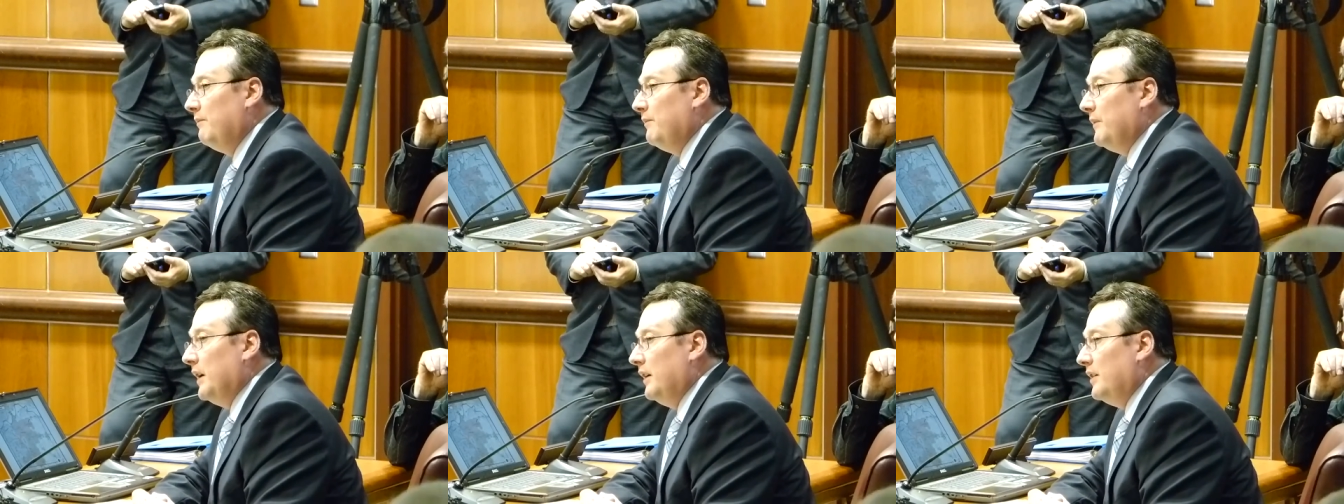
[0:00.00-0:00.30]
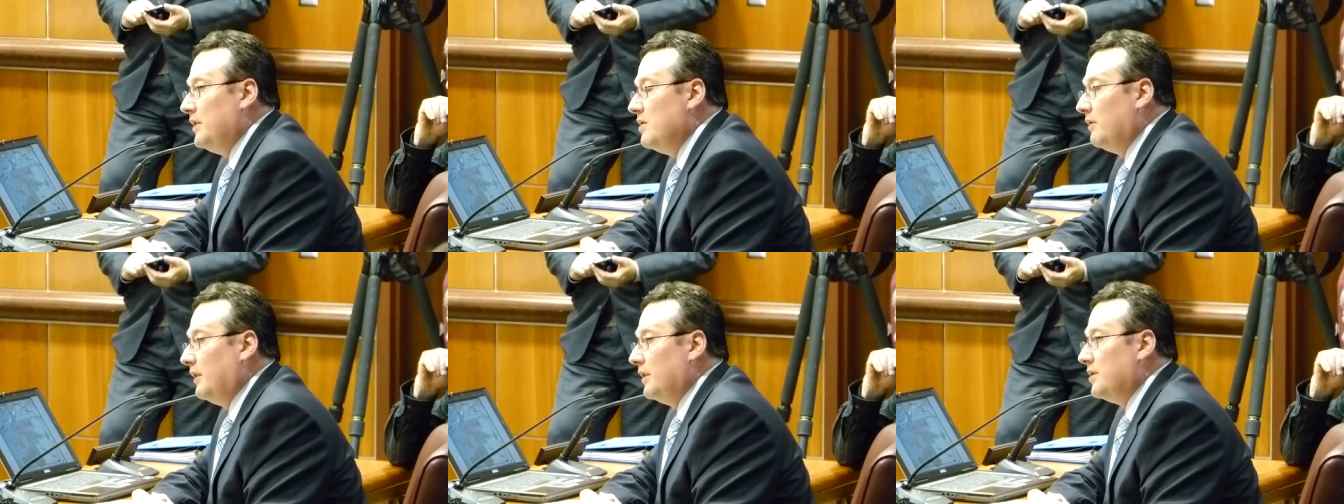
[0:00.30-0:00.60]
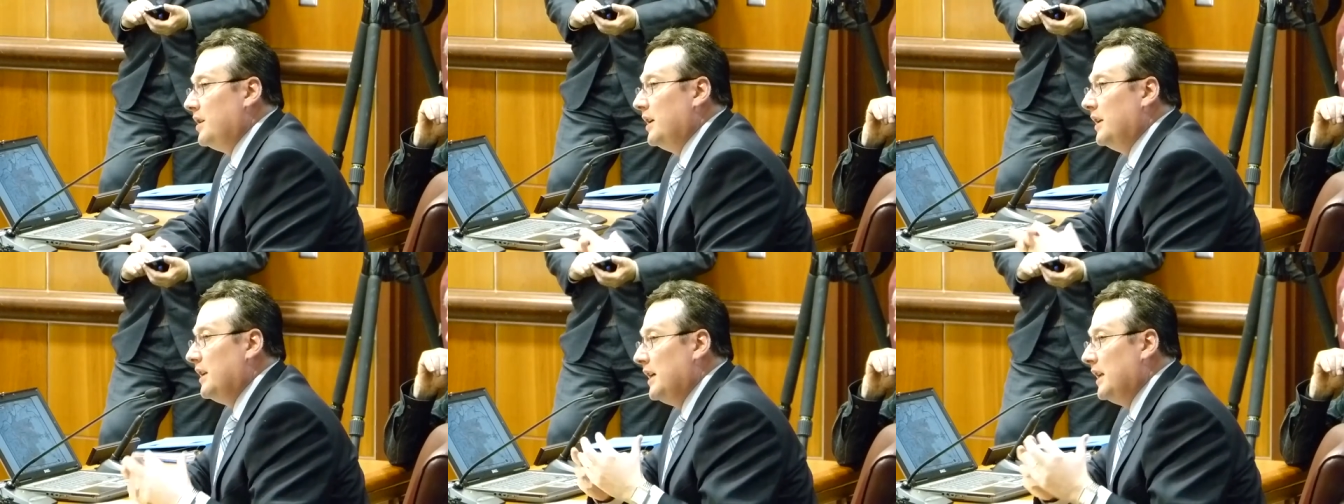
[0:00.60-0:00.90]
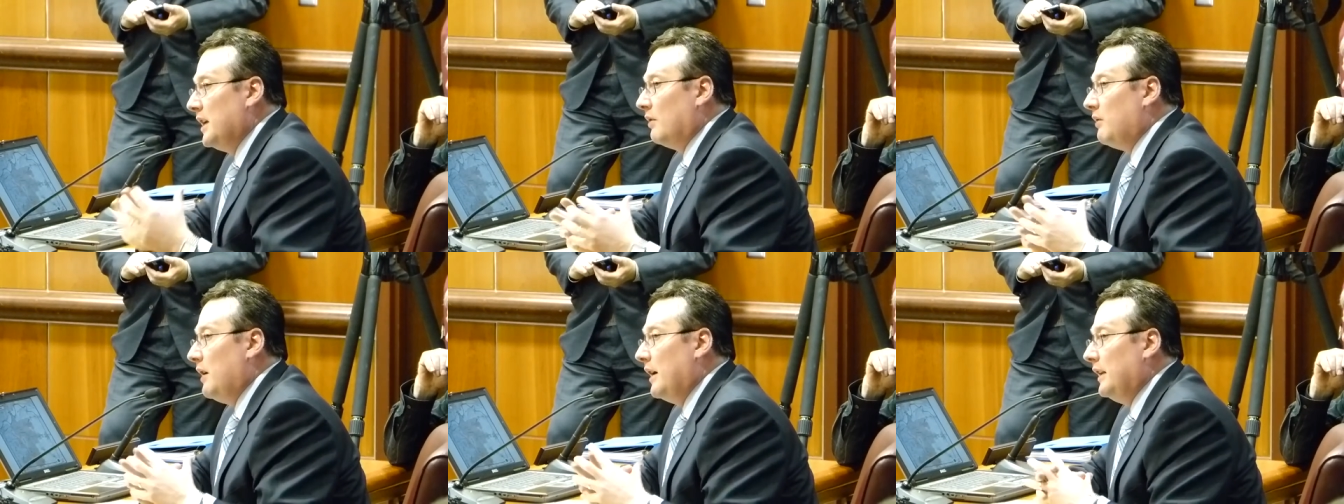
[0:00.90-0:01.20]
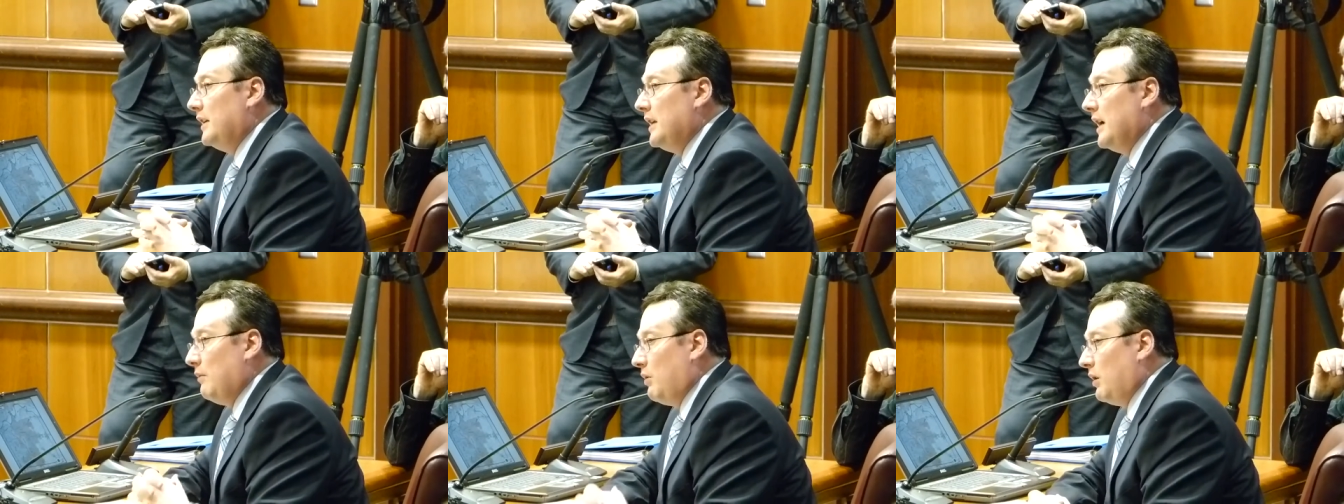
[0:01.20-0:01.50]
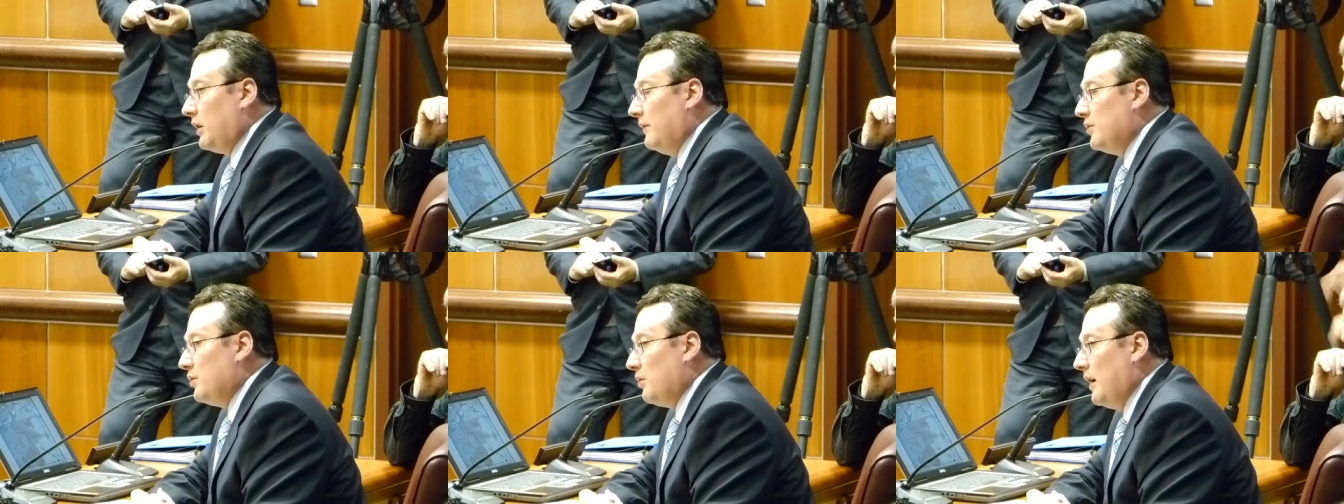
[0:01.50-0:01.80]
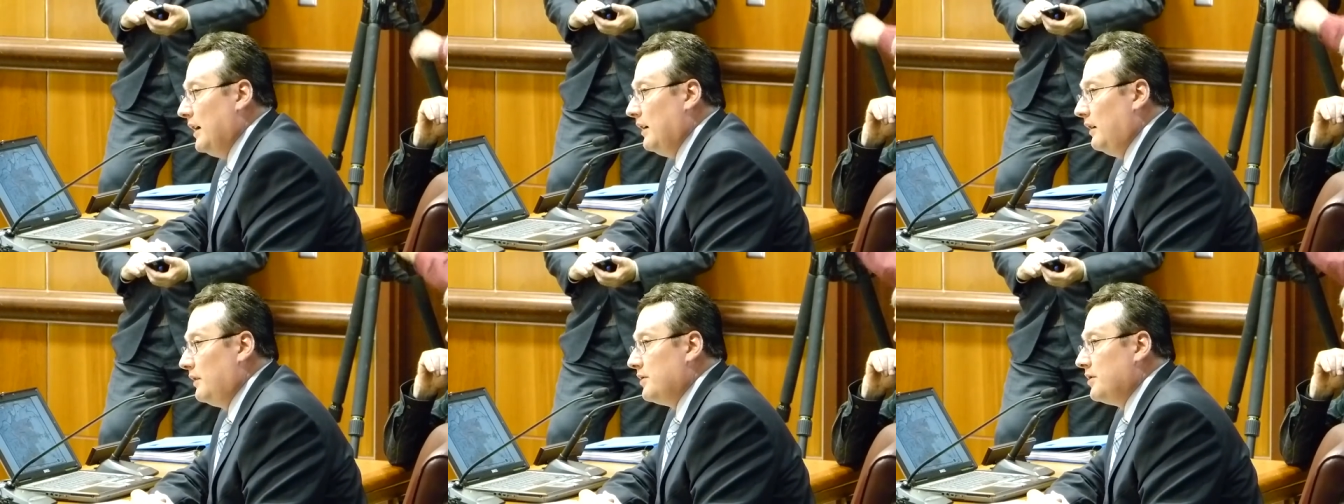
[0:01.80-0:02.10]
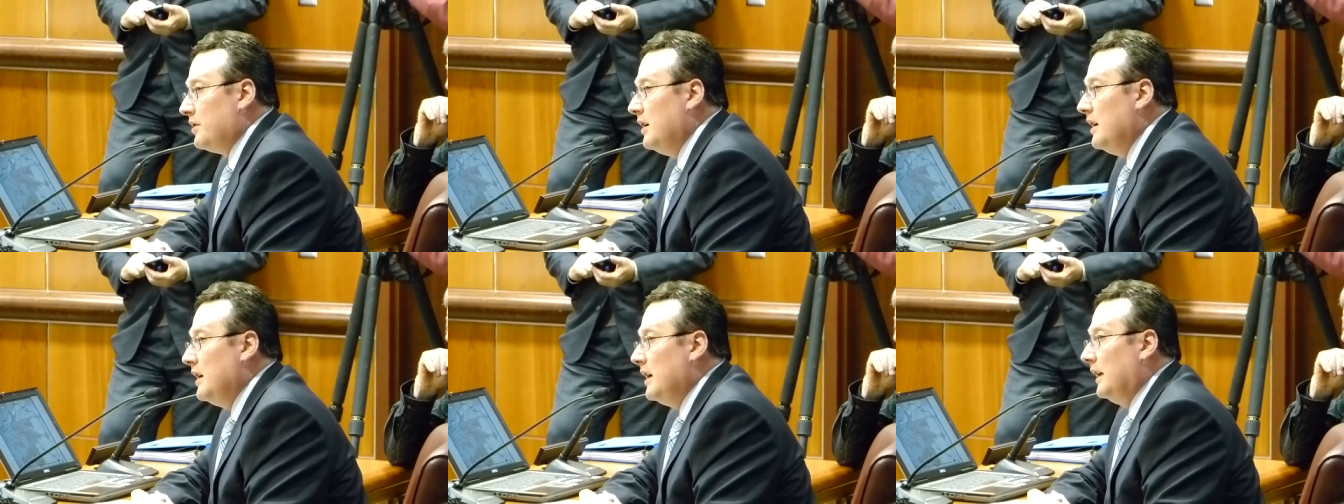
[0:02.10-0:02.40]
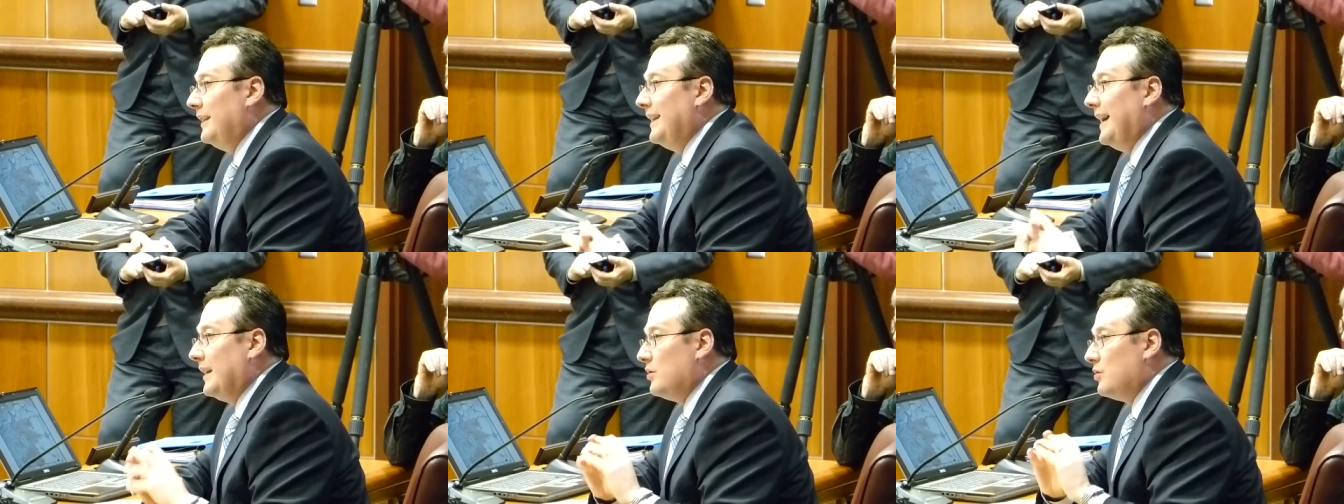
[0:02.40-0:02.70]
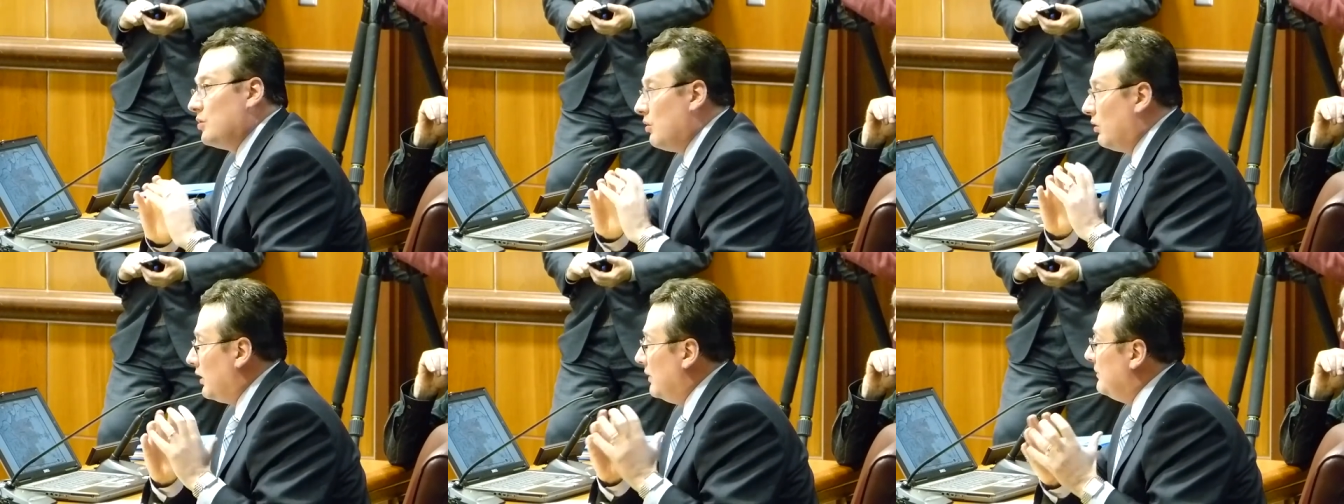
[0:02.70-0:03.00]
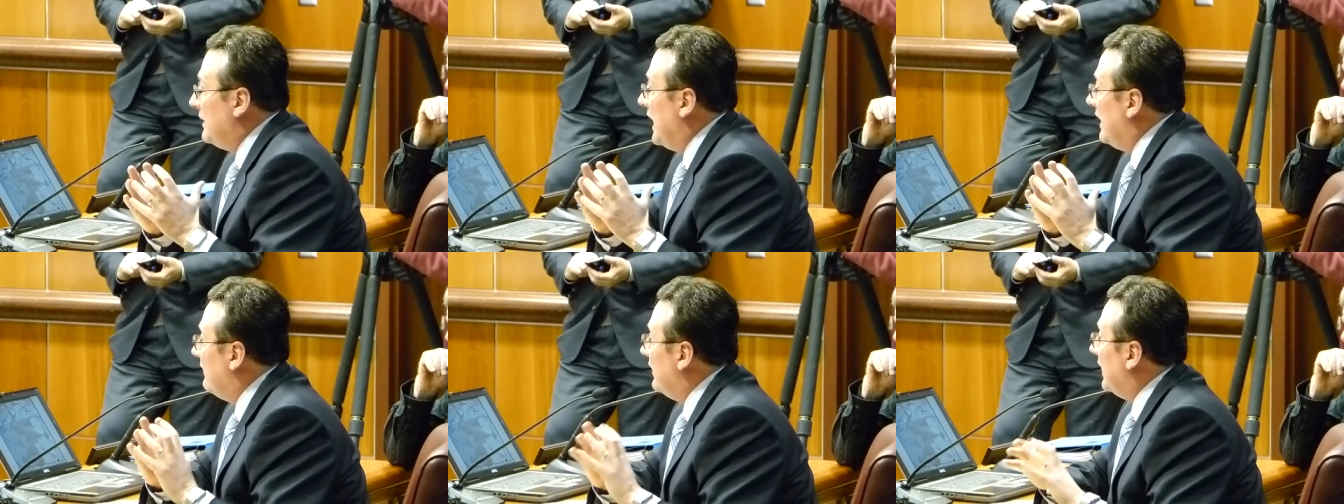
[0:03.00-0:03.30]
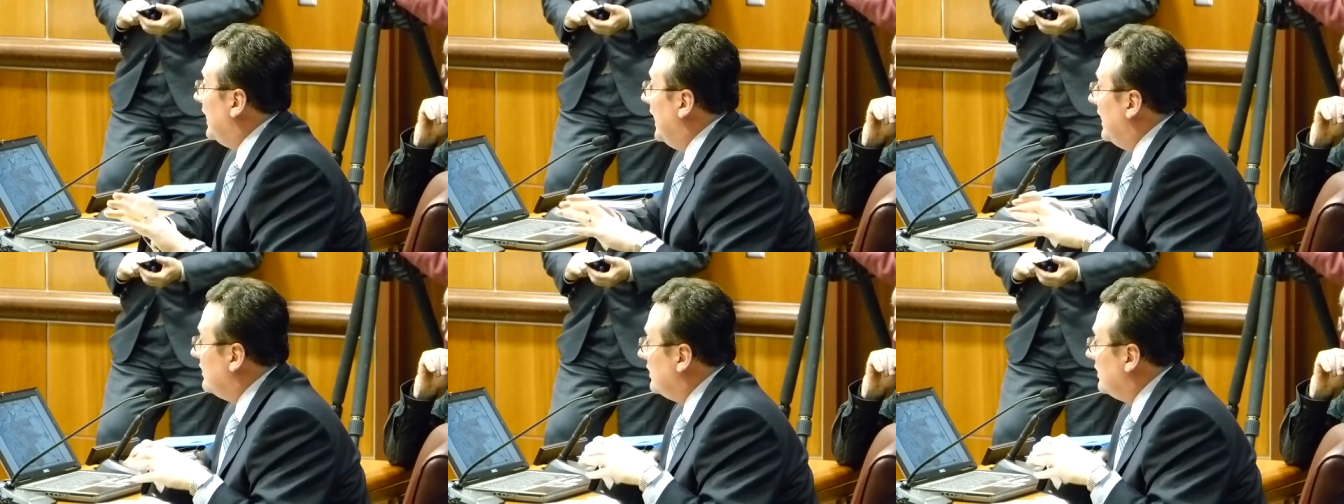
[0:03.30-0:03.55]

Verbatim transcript: uh, you can see an integrated network of trails that certainly